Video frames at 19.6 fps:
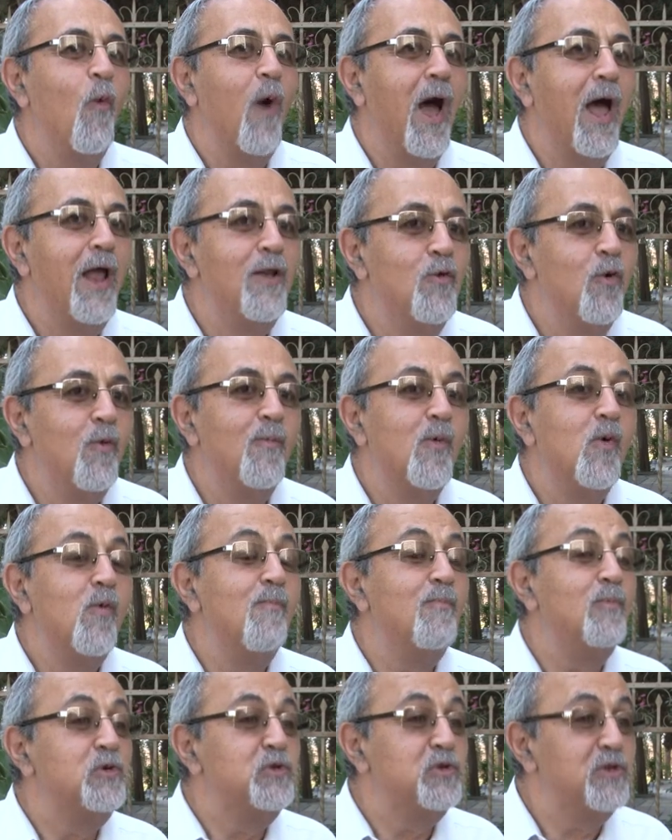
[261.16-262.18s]
lives in
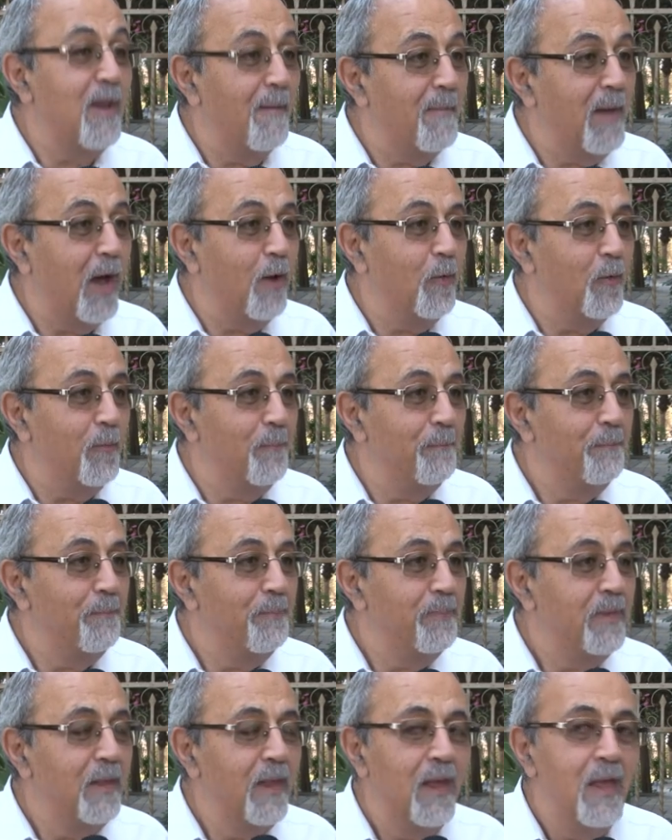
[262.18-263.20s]
Nazareth or Haifa
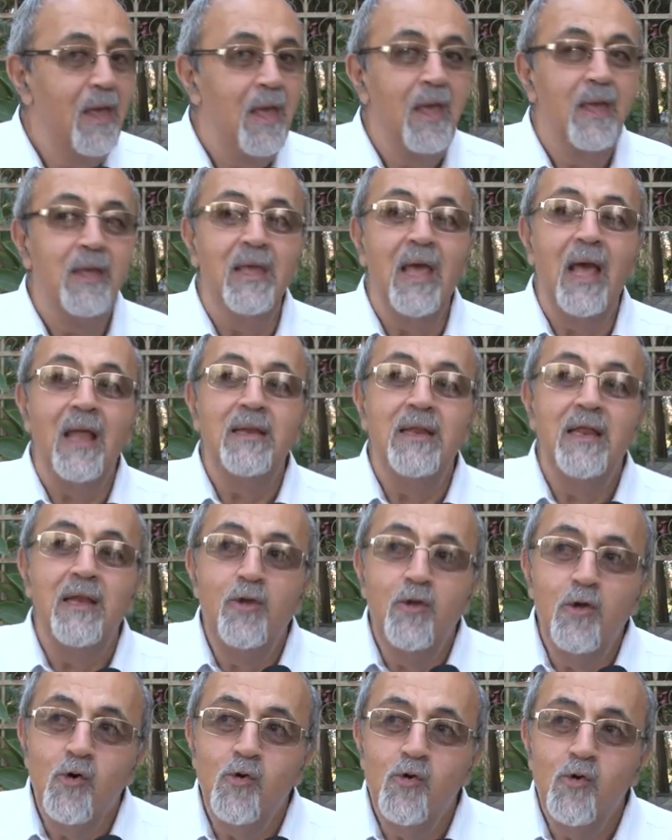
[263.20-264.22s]
makes these
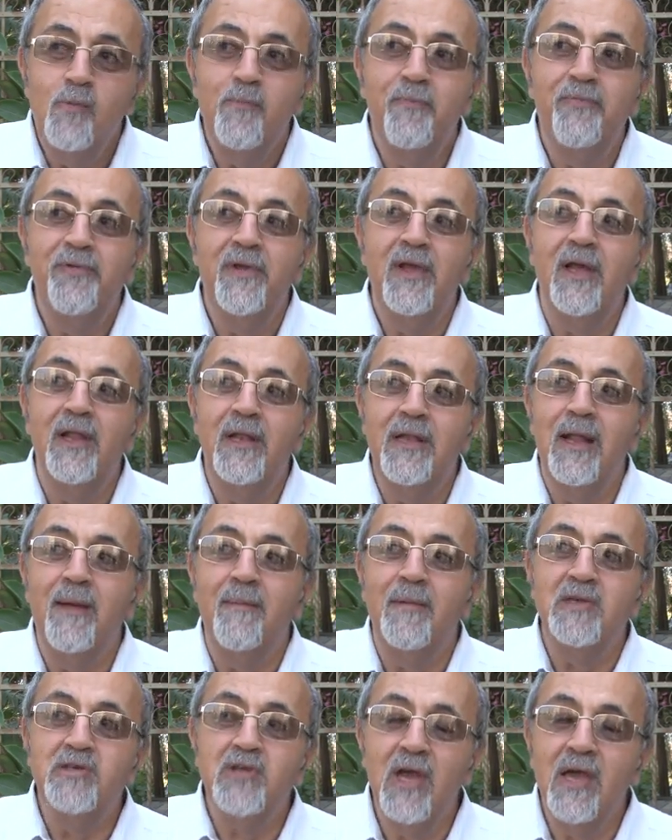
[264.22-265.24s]
concerns his own. He
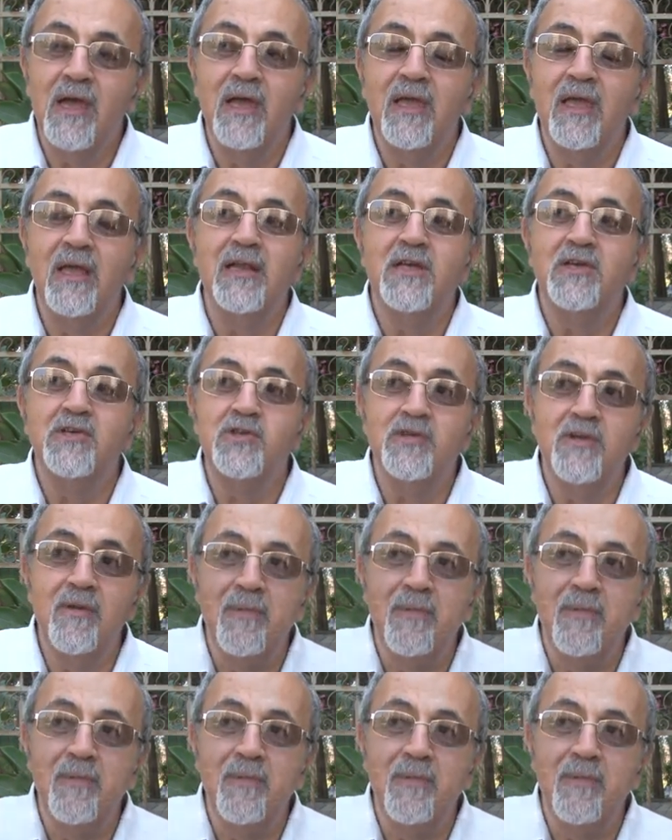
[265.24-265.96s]
shares these problems